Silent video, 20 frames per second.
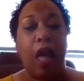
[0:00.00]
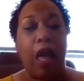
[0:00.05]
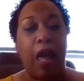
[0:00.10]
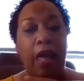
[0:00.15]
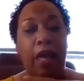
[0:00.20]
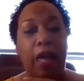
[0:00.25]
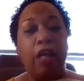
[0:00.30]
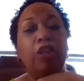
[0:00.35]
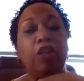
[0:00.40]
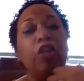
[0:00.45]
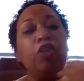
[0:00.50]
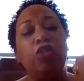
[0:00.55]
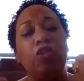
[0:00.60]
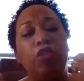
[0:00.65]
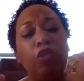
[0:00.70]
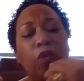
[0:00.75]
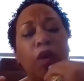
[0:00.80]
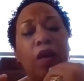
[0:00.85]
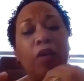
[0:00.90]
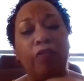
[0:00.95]
And
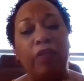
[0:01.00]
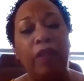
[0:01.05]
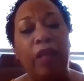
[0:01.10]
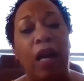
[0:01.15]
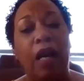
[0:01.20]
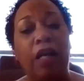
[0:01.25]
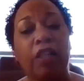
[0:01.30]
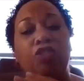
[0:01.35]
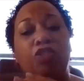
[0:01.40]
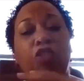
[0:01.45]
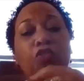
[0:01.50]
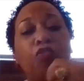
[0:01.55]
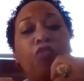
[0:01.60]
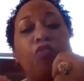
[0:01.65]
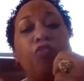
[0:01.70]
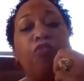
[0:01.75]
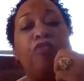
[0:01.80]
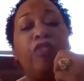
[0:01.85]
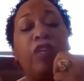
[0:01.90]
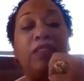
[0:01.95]
you have got to
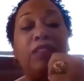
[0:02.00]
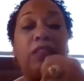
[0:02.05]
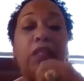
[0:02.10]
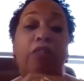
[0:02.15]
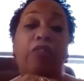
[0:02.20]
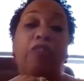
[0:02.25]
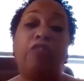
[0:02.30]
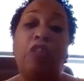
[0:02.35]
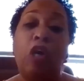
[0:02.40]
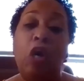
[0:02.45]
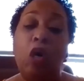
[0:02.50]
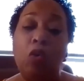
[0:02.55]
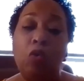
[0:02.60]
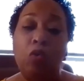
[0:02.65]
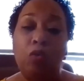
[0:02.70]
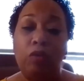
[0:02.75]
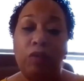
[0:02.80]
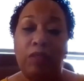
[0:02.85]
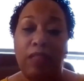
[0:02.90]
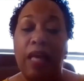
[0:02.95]
visit
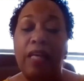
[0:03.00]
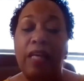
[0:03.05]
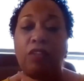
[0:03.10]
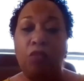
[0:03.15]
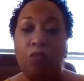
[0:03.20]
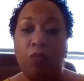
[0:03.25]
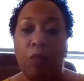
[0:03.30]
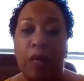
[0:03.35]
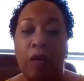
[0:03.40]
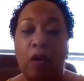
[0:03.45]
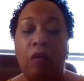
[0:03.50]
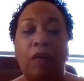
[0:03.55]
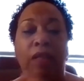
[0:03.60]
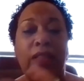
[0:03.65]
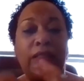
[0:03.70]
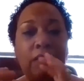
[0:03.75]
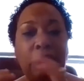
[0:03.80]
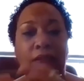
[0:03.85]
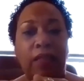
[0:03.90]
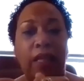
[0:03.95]
those as well
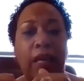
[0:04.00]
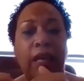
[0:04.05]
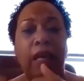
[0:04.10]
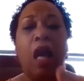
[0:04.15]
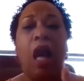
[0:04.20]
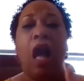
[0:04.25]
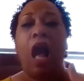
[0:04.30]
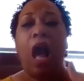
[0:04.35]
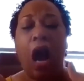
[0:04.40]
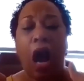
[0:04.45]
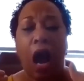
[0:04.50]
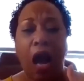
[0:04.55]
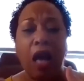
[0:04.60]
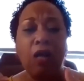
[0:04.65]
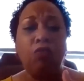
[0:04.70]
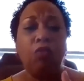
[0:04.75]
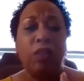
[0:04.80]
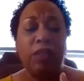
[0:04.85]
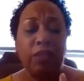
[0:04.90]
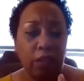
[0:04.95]
and say, I
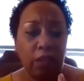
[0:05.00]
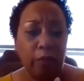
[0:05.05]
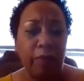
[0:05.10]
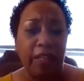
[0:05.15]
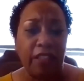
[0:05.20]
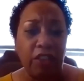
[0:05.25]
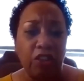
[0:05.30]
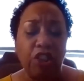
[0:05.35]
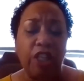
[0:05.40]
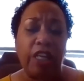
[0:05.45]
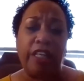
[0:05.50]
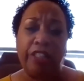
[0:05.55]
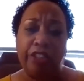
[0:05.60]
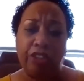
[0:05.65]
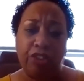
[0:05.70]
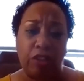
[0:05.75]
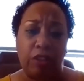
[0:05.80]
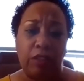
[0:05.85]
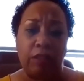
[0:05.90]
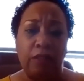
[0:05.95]
want to make
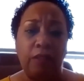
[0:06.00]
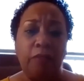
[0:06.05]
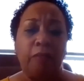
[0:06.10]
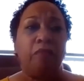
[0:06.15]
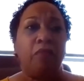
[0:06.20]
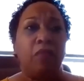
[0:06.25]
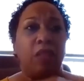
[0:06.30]
changes.